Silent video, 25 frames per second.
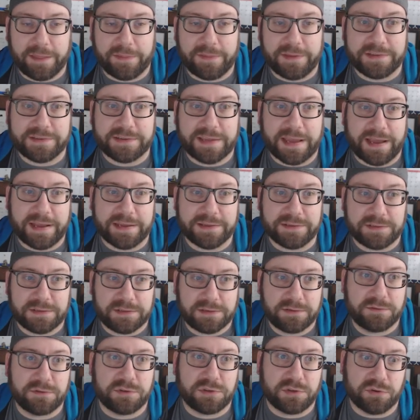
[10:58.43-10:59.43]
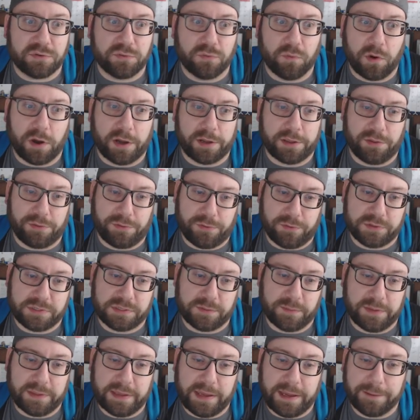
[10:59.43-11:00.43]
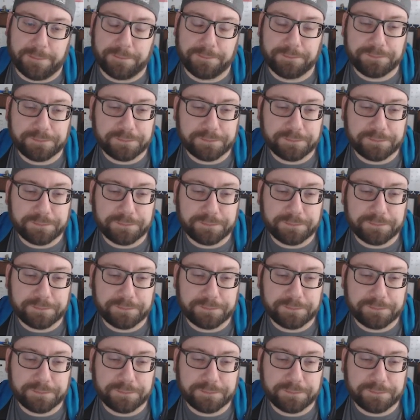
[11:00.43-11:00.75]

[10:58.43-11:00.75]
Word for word: These guys do walk you through some of that.